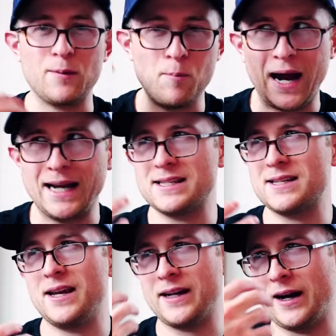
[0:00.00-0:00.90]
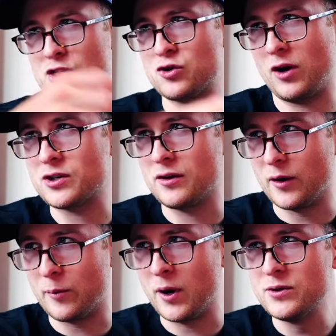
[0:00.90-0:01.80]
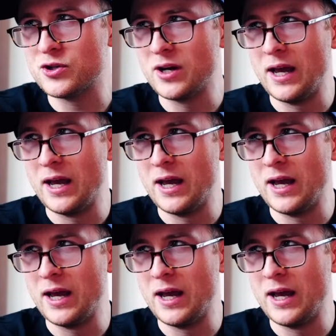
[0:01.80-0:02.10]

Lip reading: mindset and kind of structural approach.